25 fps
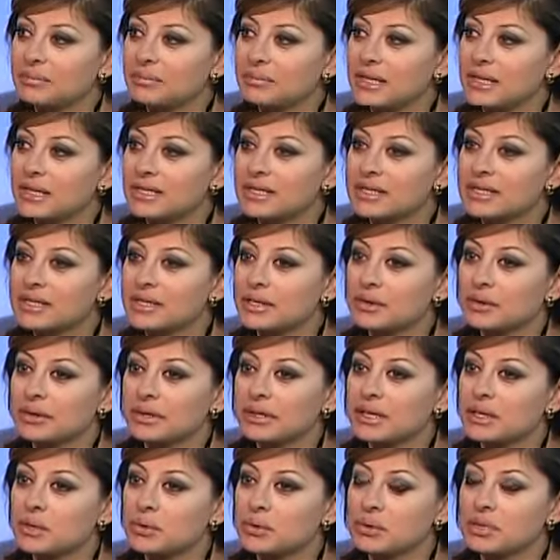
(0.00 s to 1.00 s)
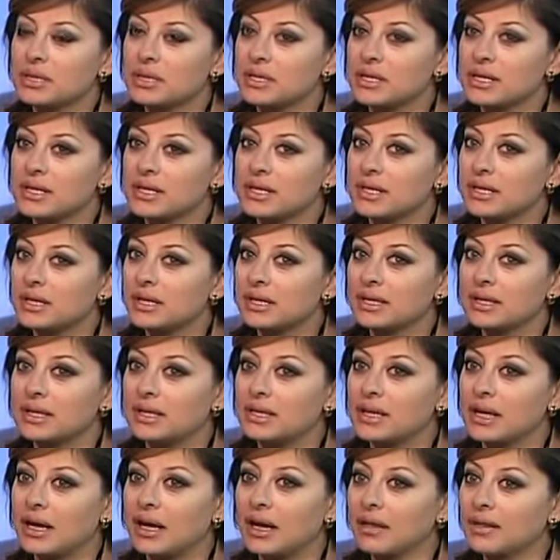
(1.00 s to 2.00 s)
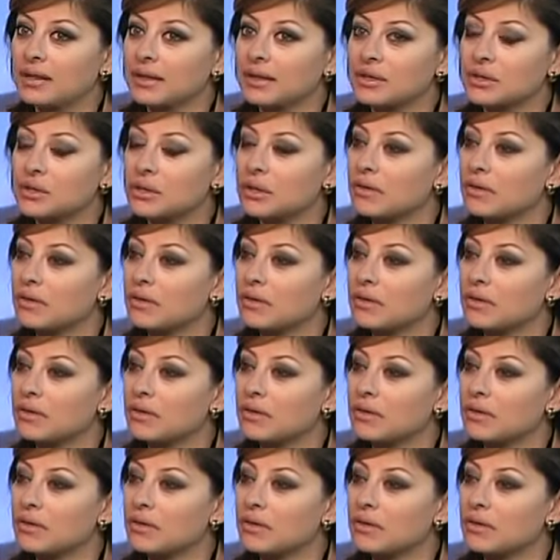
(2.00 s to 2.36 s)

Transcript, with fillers: necessarily interested in, in college,